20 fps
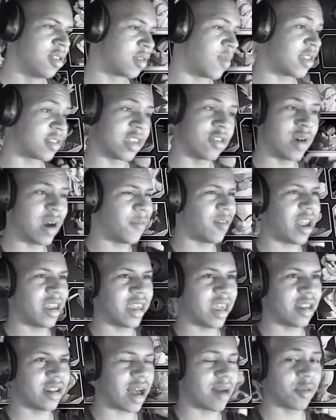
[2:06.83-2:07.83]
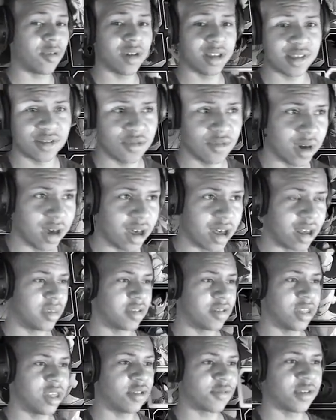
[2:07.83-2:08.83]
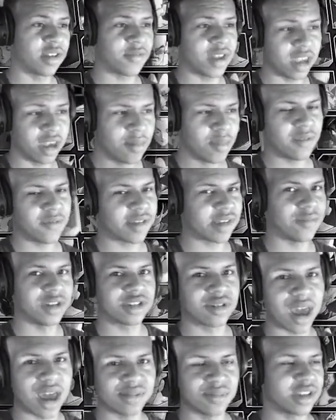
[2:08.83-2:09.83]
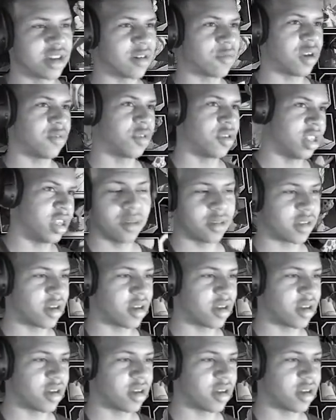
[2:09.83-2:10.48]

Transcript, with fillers: So basically, whoever I get, I'm going to, uh, to use for this video. But if it's someone trash, I'm just going to re-roll it.